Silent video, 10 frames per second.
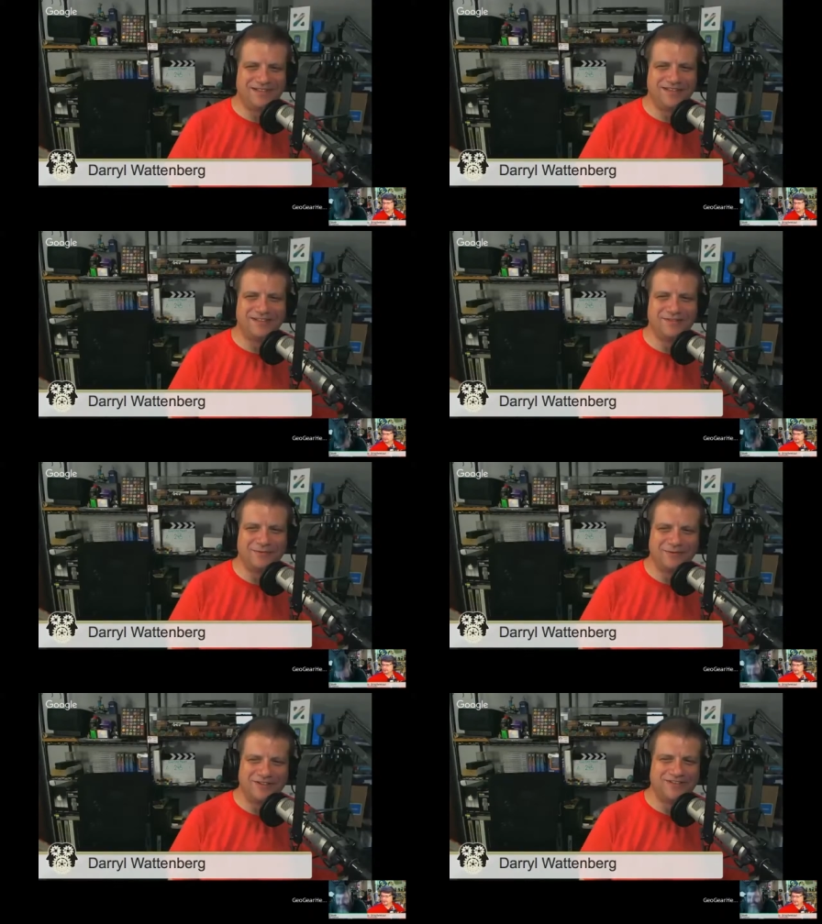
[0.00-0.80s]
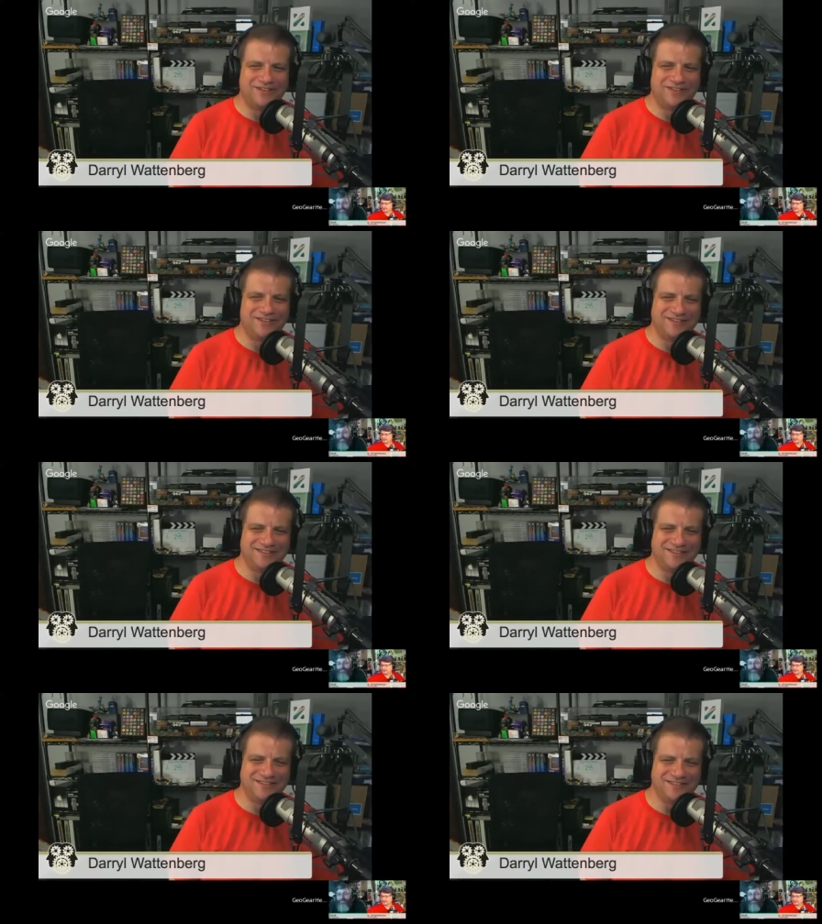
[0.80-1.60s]
of the woods,
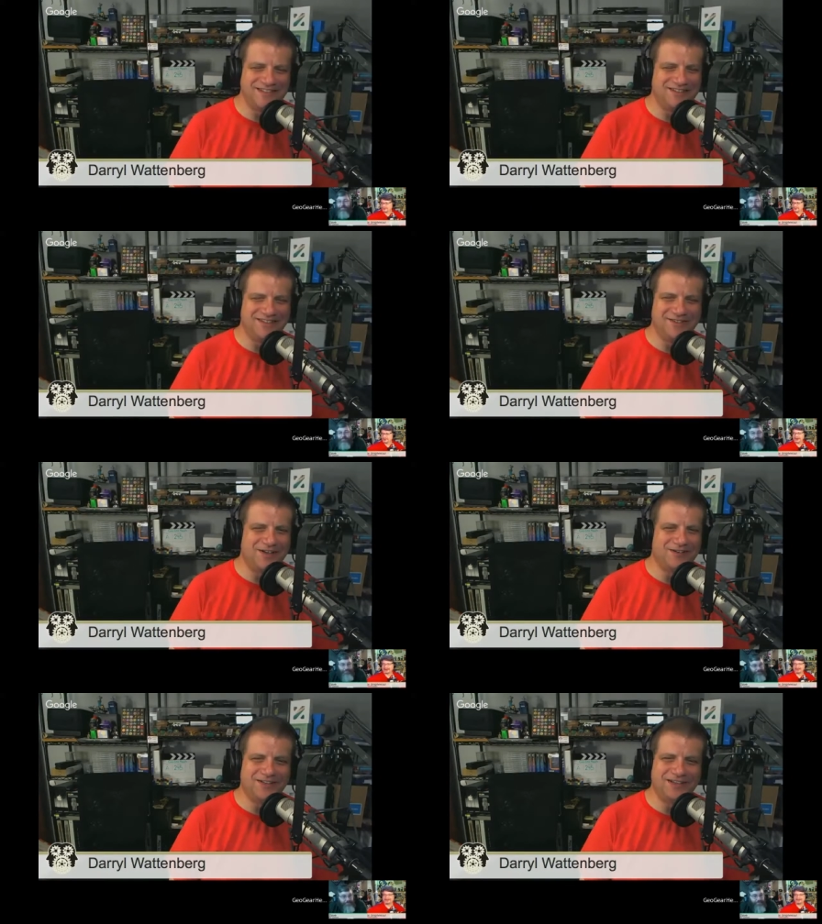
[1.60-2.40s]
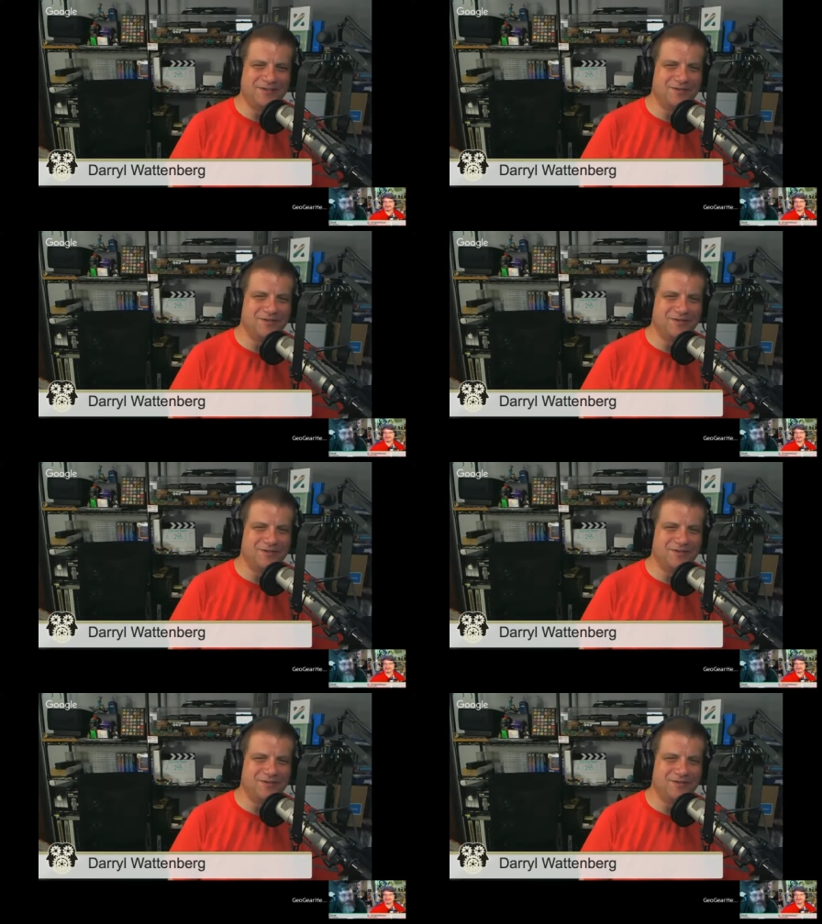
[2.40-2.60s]
there aren't any overpasses.